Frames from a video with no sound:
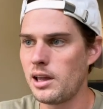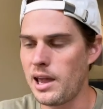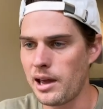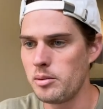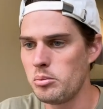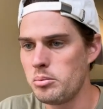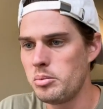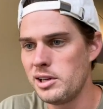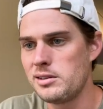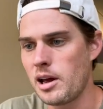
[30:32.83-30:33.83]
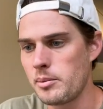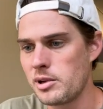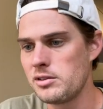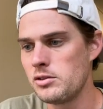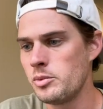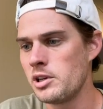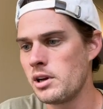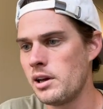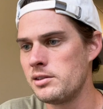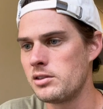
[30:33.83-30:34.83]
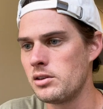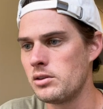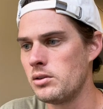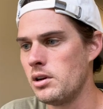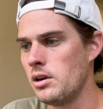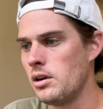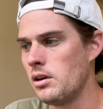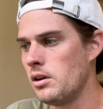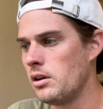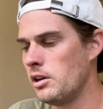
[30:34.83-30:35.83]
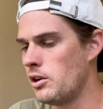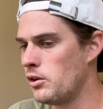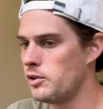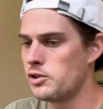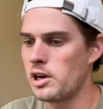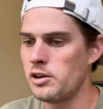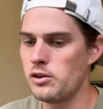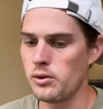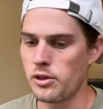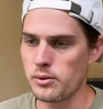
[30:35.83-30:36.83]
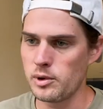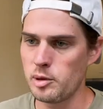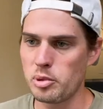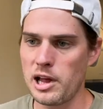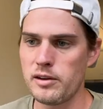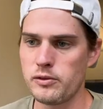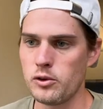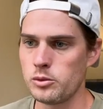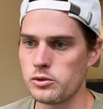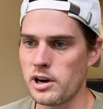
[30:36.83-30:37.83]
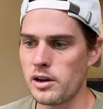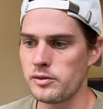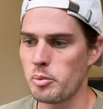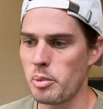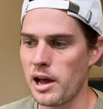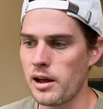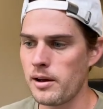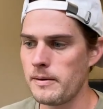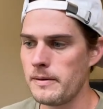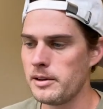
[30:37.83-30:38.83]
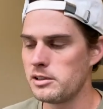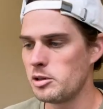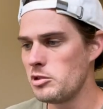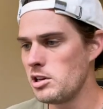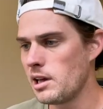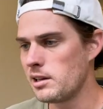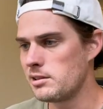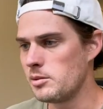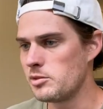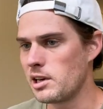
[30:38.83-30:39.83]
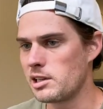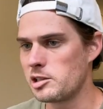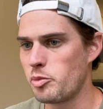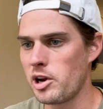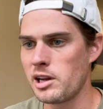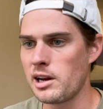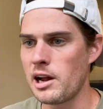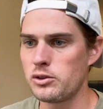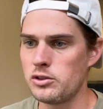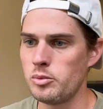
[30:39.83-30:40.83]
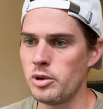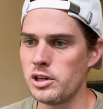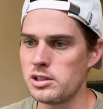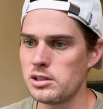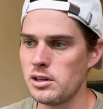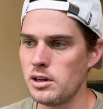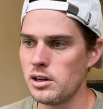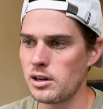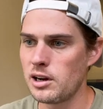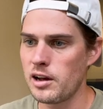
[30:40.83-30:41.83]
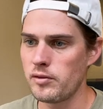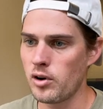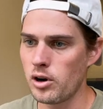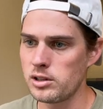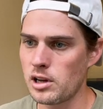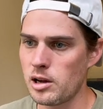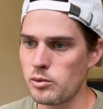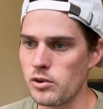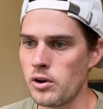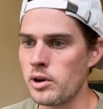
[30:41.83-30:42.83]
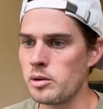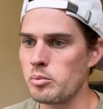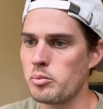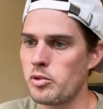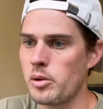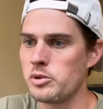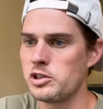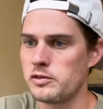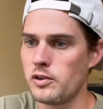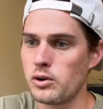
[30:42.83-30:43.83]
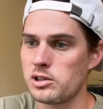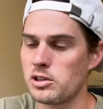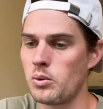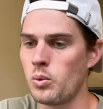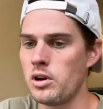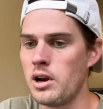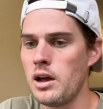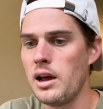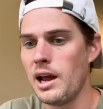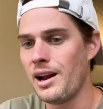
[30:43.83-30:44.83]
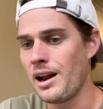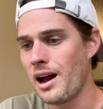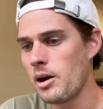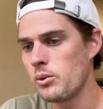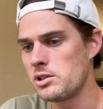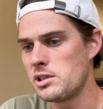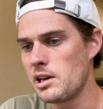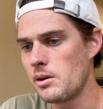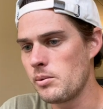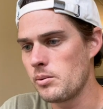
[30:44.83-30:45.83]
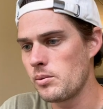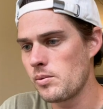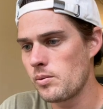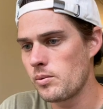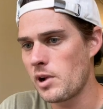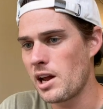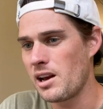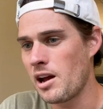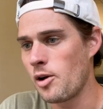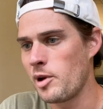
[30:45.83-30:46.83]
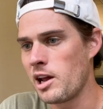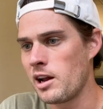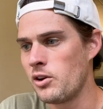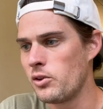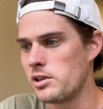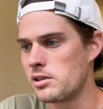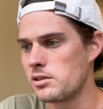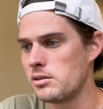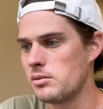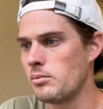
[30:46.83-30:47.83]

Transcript: can be time consuming. And so, if you're trying to do 3 platforms right off the bat, to me that seems like spreading it out too much. You're gonna have a hard time growing. Probably just focus on one. And I would say right now, man, I know this